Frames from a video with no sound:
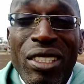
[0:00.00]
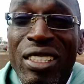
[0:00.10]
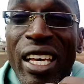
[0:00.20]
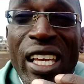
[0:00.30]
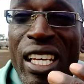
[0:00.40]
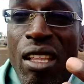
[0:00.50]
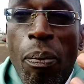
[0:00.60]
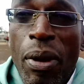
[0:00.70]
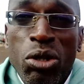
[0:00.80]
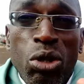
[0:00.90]
Is there any other
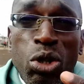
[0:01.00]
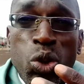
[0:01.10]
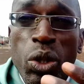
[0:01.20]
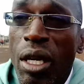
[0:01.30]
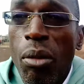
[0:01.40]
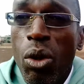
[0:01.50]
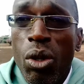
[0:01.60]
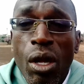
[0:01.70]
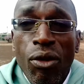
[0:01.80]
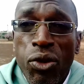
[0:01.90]
person suitable